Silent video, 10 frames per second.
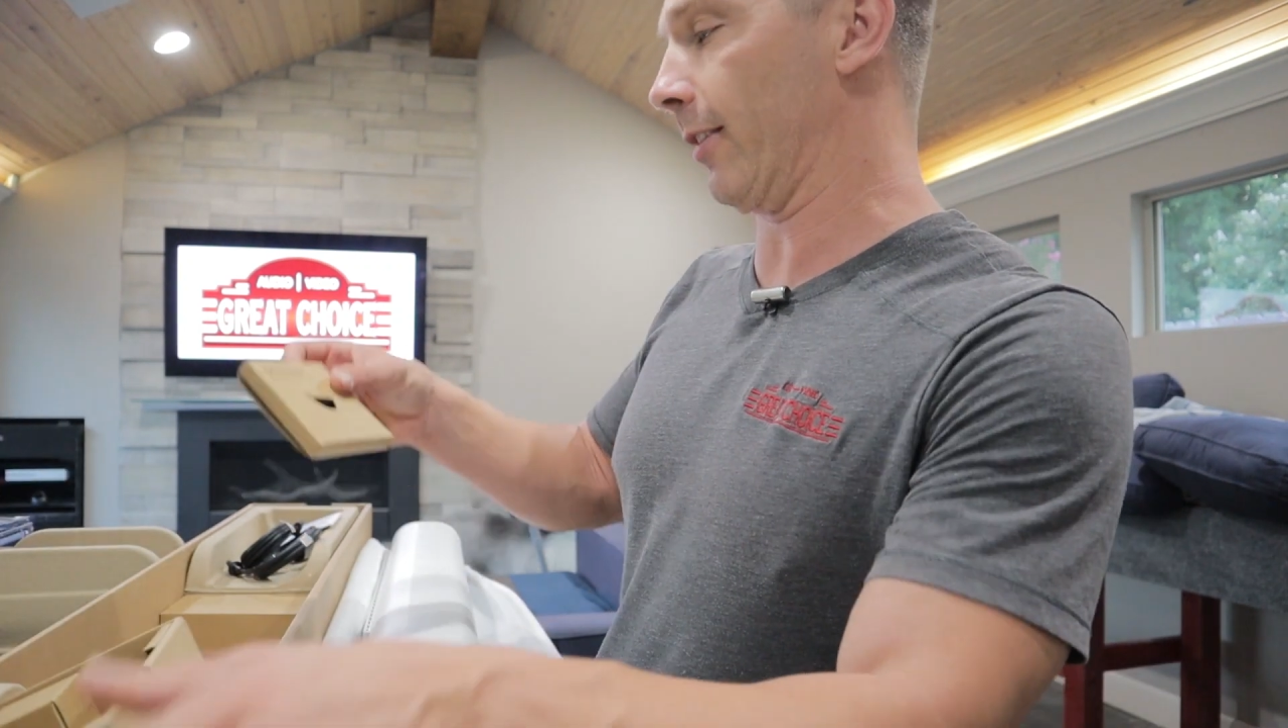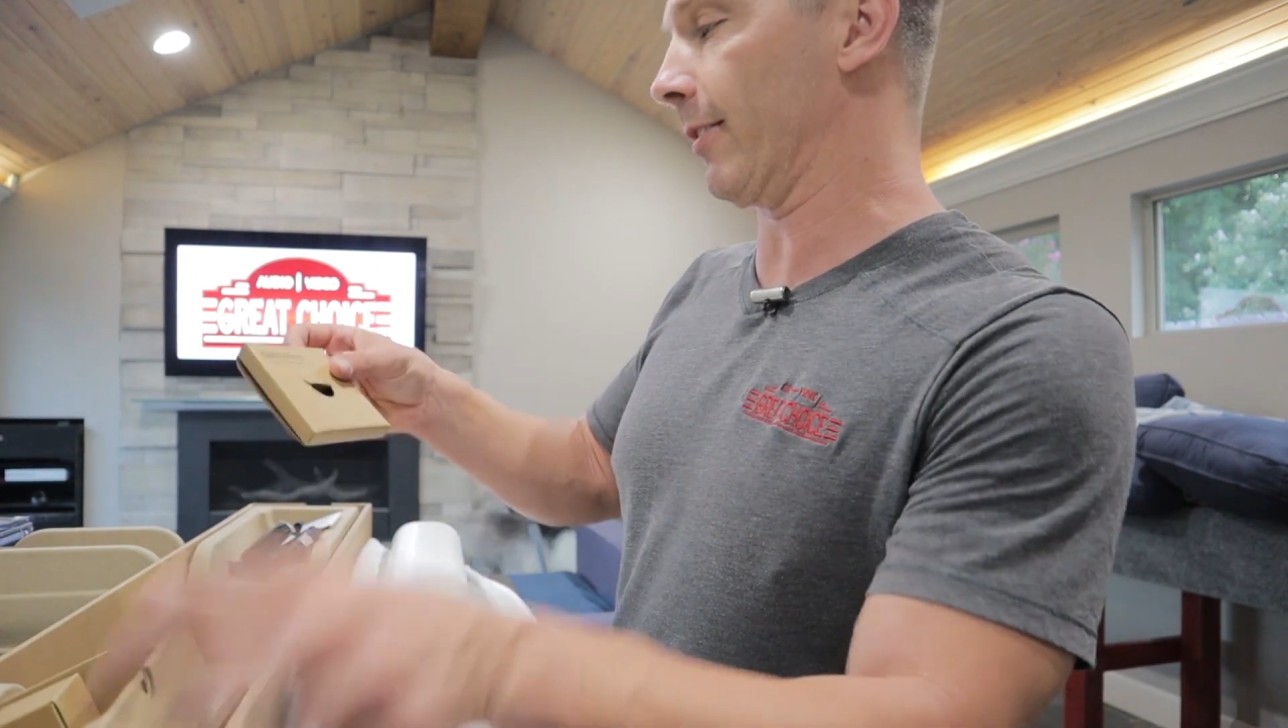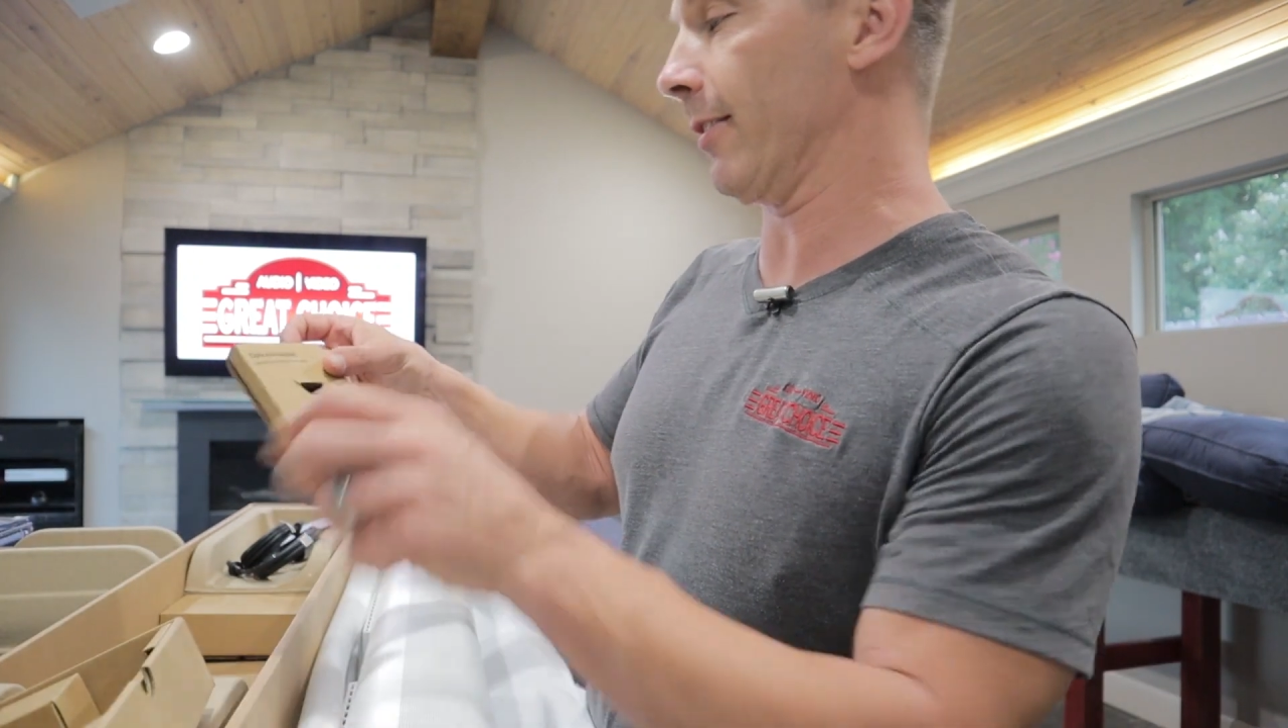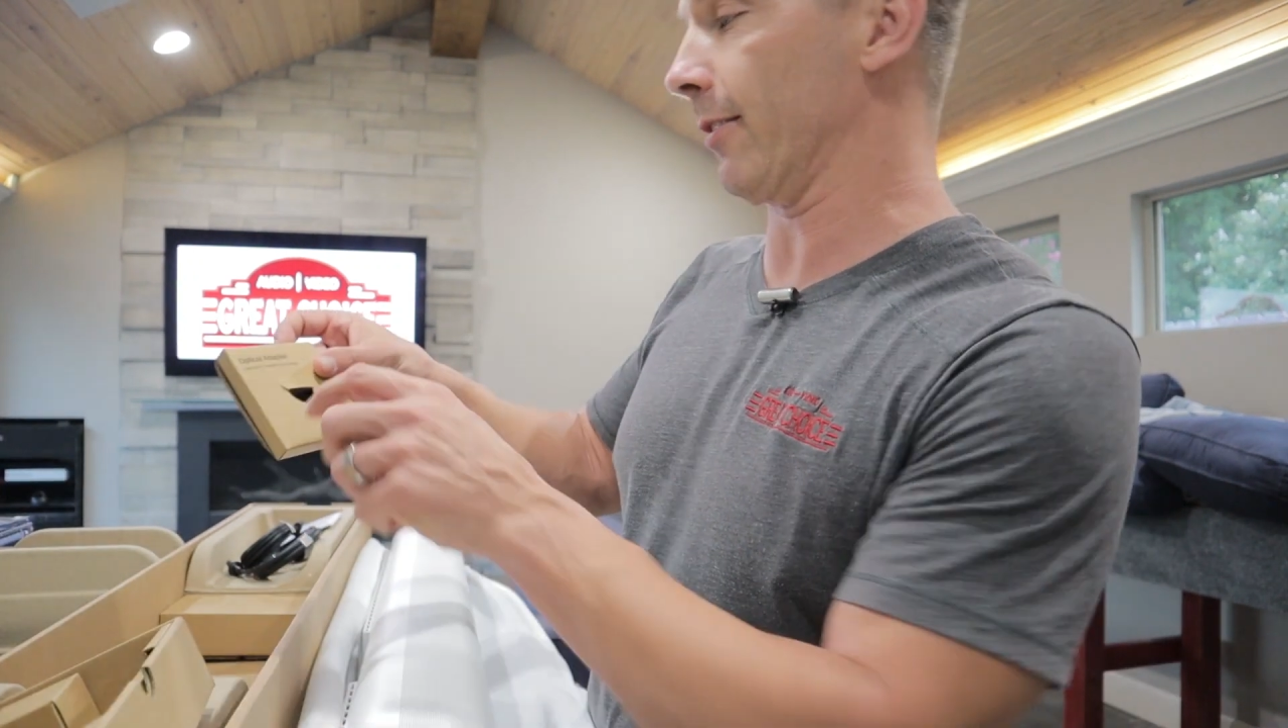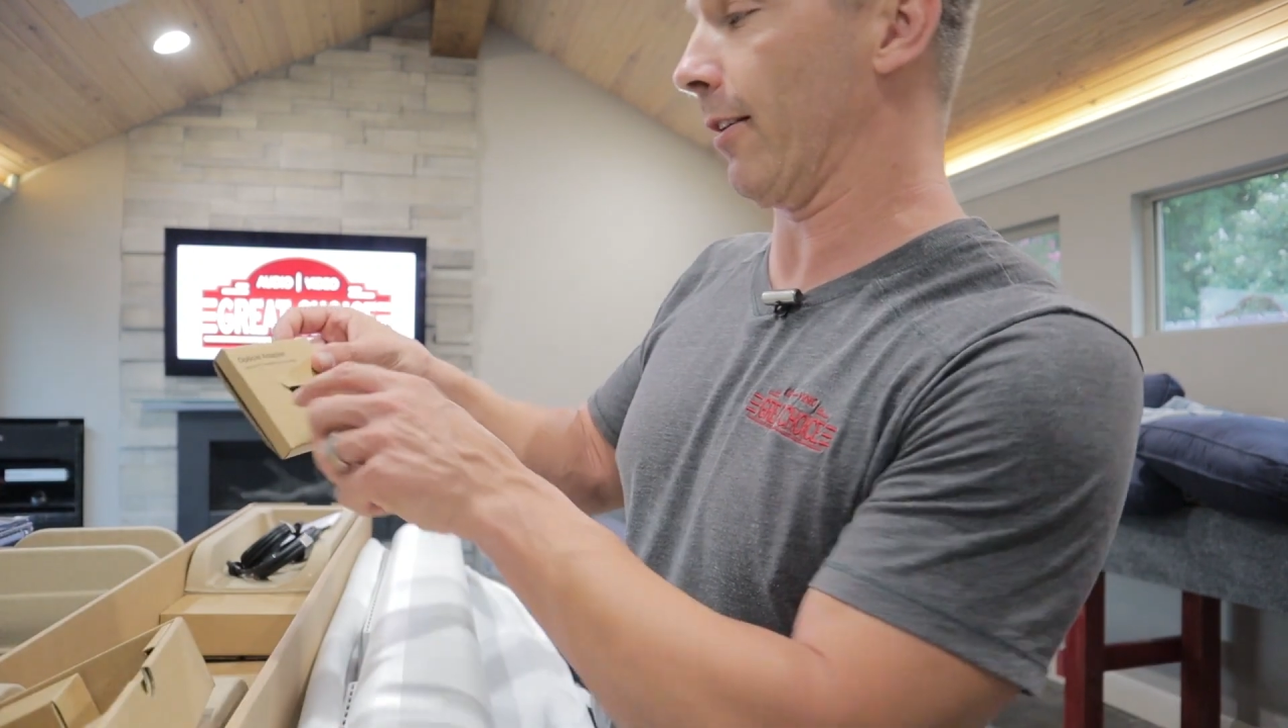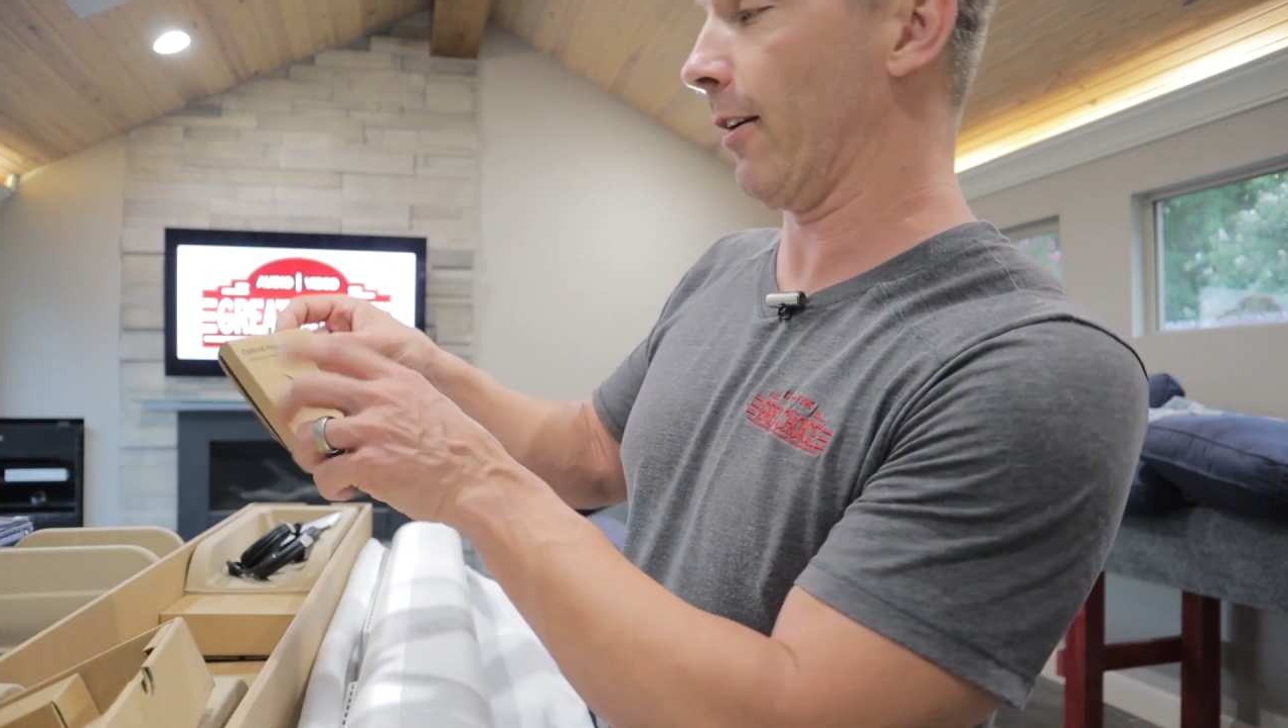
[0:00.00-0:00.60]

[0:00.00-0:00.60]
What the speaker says: It says